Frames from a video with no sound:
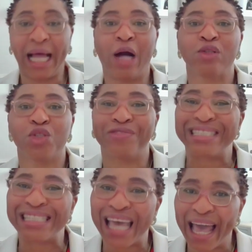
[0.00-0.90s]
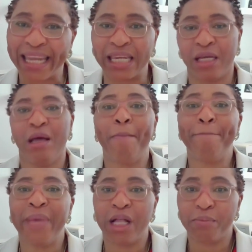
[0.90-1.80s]
out of 10
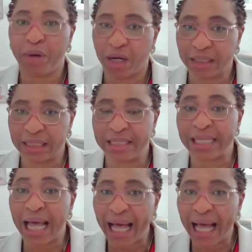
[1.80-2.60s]
male partners